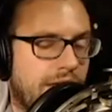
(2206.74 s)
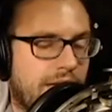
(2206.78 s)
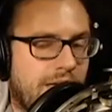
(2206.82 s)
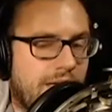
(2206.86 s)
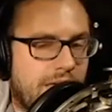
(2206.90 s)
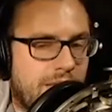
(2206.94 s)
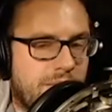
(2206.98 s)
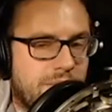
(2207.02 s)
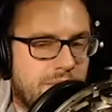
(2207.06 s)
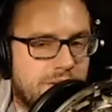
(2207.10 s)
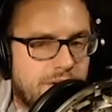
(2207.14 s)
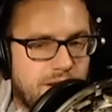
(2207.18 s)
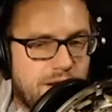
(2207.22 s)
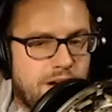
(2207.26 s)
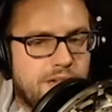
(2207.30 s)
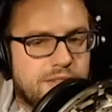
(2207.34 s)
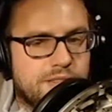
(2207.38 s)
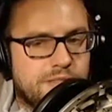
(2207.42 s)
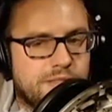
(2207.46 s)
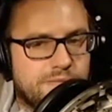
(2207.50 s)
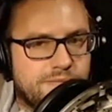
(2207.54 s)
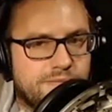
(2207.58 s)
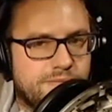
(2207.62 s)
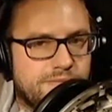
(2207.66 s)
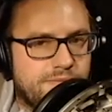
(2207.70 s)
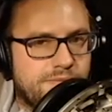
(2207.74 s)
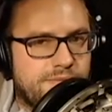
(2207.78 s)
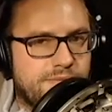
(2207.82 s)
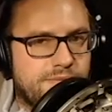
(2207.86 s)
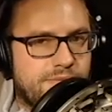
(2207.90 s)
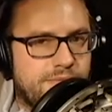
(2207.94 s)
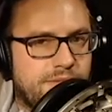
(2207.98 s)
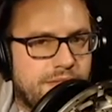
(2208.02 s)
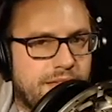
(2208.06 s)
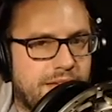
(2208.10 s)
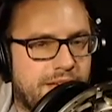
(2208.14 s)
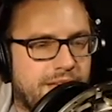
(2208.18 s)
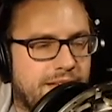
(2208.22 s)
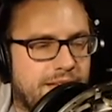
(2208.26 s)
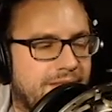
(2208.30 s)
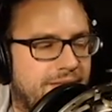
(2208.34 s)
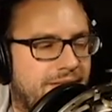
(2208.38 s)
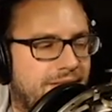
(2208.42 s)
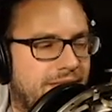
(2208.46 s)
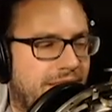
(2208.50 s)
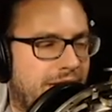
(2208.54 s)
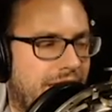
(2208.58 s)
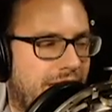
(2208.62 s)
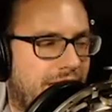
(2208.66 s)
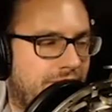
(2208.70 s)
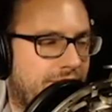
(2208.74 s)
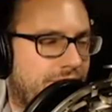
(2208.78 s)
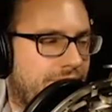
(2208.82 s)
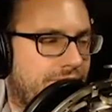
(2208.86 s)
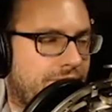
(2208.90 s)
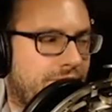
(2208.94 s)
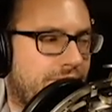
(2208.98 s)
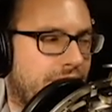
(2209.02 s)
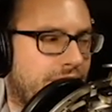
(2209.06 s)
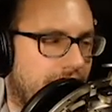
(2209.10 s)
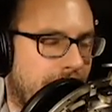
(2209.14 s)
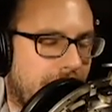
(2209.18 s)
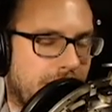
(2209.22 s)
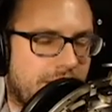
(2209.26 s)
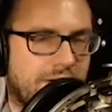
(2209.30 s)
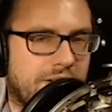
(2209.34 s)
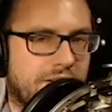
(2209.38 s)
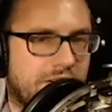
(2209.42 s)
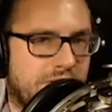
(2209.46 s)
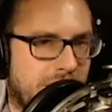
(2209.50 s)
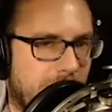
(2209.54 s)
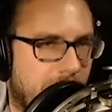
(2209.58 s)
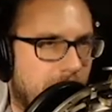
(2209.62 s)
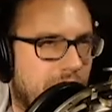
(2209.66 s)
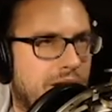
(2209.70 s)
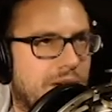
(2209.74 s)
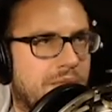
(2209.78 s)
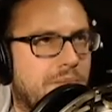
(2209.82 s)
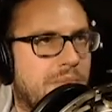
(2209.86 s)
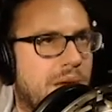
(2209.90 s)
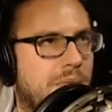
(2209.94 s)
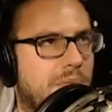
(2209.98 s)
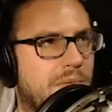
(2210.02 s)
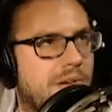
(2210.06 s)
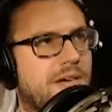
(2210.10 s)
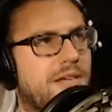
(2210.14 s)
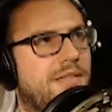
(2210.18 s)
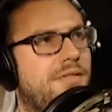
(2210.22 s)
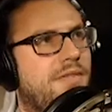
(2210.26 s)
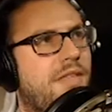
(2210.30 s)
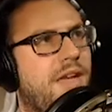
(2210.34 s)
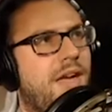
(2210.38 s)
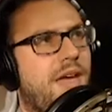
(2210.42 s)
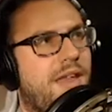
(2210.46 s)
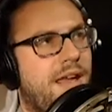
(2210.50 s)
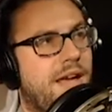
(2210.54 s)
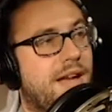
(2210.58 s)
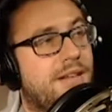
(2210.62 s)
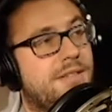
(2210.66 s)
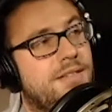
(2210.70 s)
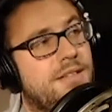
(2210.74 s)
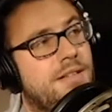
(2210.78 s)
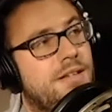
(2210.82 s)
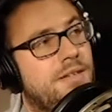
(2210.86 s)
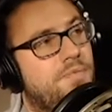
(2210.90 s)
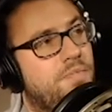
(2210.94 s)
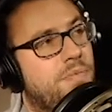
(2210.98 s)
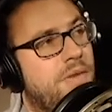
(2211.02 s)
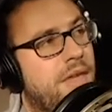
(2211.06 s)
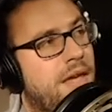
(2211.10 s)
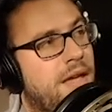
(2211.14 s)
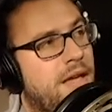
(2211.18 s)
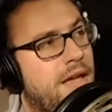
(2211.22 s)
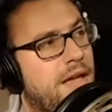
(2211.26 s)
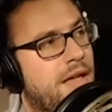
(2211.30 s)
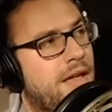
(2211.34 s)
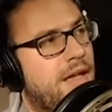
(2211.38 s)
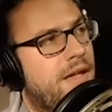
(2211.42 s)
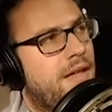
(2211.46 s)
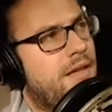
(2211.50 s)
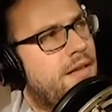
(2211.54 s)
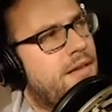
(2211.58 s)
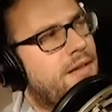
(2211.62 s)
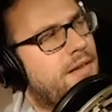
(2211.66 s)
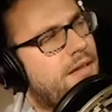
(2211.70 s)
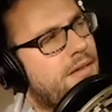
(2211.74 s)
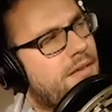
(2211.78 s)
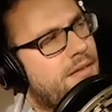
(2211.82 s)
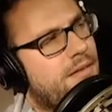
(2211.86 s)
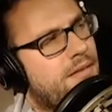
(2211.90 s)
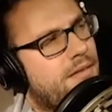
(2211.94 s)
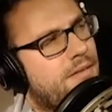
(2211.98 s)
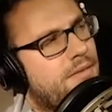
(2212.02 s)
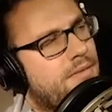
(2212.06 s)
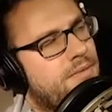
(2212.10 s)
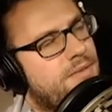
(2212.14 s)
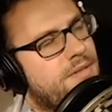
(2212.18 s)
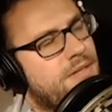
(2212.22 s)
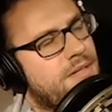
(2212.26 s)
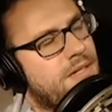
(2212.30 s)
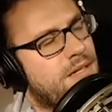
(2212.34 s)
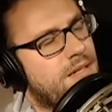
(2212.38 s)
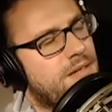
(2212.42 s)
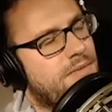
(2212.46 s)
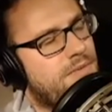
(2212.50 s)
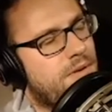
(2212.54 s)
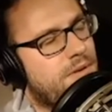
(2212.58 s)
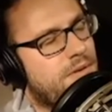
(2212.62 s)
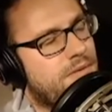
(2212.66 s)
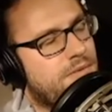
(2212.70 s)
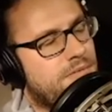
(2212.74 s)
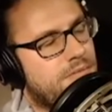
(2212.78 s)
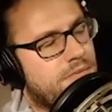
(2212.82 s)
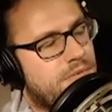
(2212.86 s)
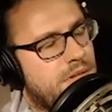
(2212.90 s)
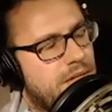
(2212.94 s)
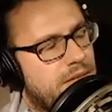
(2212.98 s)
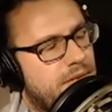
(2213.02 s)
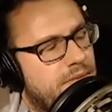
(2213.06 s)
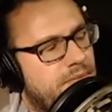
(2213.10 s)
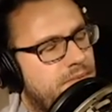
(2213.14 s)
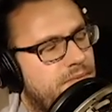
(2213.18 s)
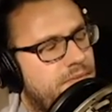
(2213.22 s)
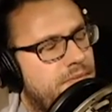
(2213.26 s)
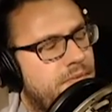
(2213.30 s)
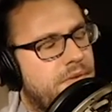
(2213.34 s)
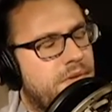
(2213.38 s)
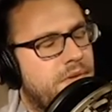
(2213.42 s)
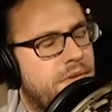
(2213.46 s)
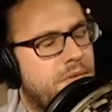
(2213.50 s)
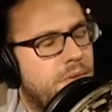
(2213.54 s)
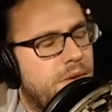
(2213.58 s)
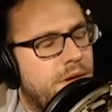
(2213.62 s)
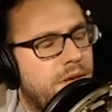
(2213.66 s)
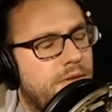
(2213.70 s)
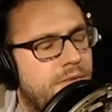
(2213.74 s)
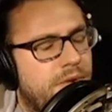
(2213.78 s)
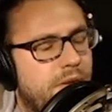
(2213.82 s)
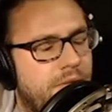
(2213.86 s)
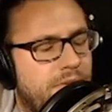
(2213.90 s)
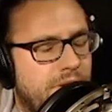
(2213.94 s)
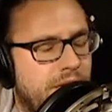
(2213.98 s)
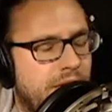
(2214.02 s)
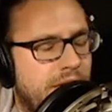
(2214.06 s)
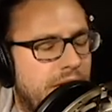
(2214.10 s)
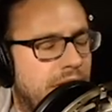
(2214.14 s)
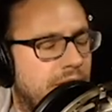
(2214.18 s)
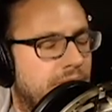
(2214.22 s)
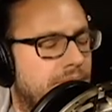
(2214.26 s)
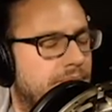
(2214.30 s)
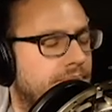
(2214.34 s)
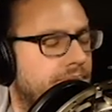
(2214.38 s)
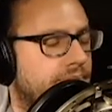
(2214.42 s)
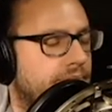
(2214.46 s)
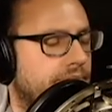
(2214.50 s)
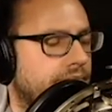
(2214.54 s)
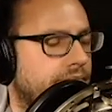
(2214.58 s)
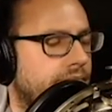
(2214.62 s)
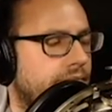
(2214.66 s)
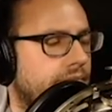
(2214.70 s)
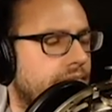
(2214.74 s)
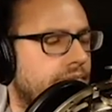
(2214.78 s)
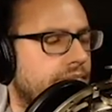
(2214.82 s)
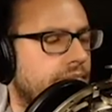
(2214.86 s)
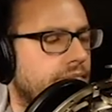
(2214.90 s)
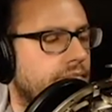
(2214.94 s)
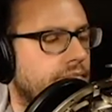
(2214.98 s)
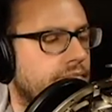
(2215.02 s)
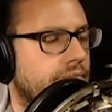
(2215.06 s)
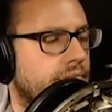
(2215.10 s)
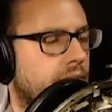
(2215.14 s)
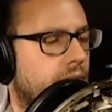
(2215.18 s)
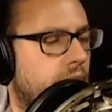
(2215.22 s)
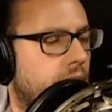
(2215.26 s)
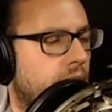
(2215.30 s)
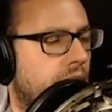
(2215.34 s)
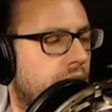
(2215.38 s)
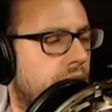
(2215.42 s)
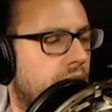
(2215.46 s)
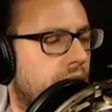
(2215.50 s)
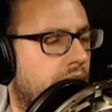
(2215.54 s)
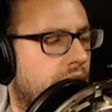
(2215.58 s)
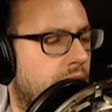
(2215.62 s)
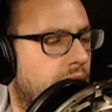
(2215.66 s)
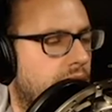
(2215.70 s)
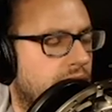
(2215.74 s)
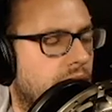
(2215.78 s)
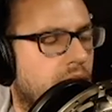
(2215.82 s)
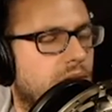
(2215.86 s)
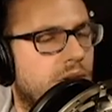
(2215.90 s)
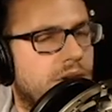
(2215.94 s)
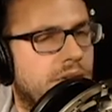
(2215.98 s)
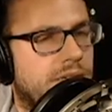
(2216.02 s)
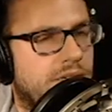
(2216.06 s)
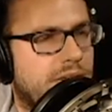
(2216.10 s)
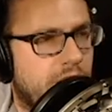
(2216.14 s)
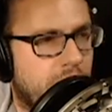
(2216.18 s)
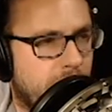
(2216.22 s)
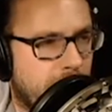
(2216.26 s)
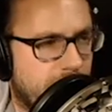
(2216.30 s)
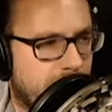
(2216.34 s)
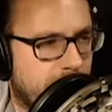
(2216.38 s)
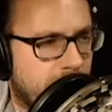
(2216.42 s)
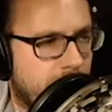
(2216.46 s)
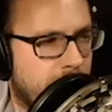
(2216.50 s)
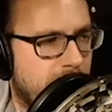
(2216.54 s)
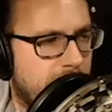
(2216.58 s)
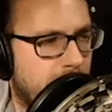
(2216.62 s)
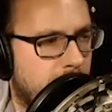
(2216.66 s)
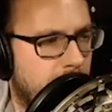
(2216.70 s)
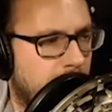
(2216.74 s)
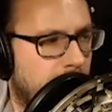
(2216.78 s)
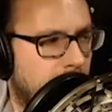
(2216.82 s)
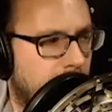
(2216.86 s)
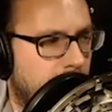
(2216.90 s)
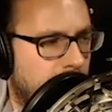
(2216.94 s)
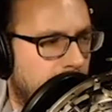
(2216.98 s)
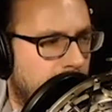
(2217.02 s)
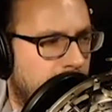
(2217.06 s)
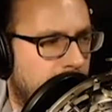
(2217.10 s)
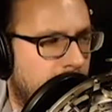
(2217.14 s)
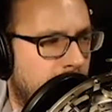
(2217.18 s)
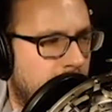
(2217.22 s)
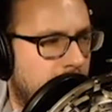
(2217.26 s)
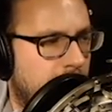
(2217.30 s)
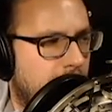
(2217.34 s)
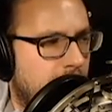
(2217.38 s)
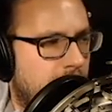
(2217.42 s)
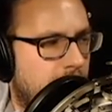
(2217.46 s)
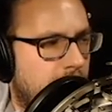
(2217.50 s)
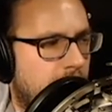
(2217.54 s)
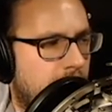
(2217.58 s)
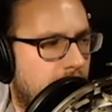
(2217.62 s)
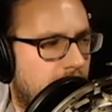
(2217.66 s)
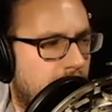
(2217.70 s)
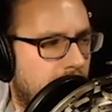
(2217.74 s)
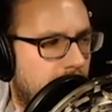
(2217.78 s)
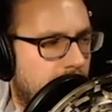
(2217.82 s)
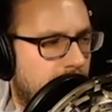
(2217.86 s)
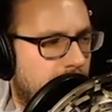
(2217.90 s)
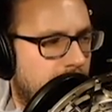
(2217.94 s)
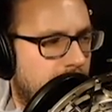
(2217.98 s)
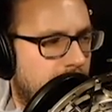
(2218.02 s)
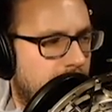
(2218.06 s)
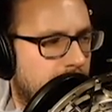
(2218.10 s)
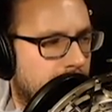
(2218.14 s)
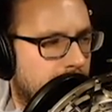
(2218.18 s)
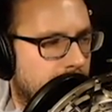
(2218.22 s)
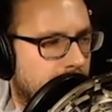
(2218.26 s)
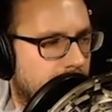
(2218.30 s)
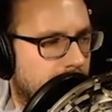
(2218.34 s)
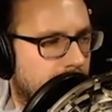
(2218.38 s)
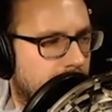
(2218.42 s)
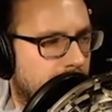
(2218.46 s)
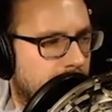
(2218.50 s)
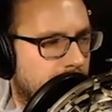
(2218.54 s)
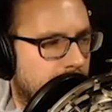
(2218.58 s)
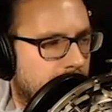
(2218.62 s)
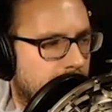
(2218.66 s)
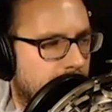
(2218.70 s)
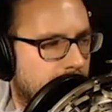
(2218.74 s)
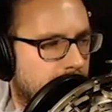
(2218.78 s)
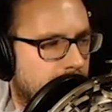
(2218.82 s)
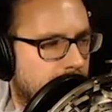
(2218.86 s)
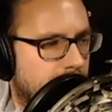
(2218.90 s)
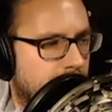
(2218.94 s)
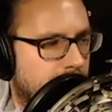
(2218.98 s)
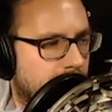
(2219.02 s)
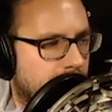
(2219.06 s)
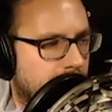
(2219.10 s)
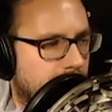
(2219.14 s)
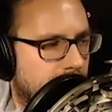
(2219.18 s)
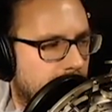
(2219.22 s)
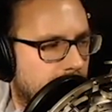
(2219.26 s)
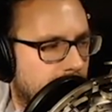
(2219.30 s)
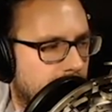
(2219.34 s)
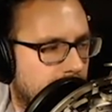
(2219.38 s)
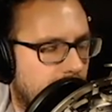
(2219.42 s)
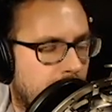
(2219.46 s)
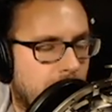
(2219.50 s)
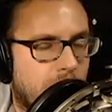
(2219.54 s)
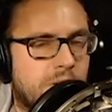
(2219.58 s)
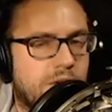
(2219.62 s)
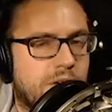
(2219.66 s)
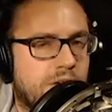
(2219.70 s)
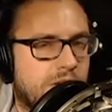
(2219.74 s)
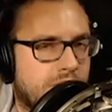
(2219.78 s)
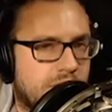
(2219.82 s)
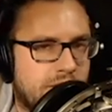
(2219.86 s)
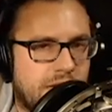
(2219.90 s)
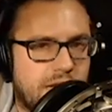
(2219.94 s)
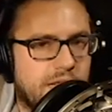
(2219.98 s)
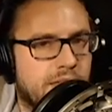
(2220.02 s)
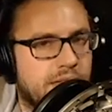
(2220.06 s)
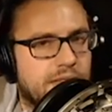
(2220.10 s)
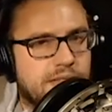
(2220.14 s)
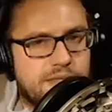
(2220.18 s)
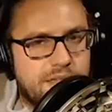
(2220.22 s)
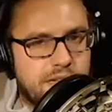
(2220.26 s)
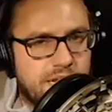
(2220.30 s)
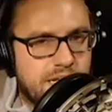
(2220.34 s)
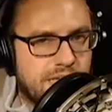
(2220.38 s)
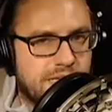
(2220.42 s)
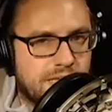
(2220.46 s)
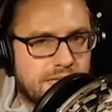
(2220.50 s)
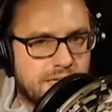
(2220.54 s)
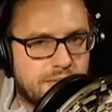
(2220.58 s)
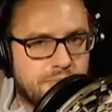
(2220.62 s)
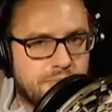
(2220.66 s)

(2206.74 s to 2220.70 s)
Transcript: games are awesome. I have another similar memory of that. Actually, it was Evo 2015, where I was going to sit with some people, and they were just getting seats